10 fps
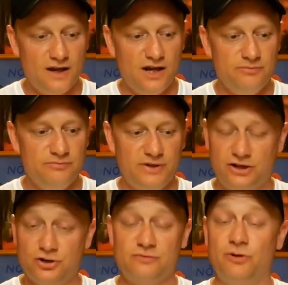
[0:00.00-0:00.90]
Um,
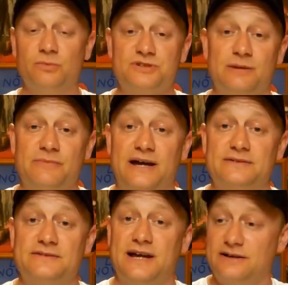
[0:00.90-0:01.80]
it could have mopped up
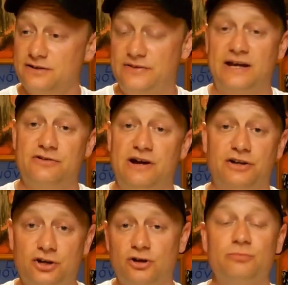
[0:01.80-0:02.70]
that that that
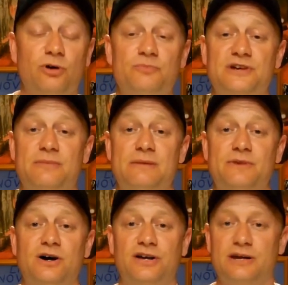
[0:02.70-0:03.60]
crowd. It could have mopped up that
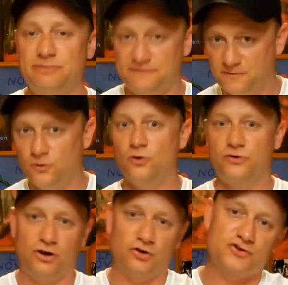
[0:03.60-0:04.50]
market before the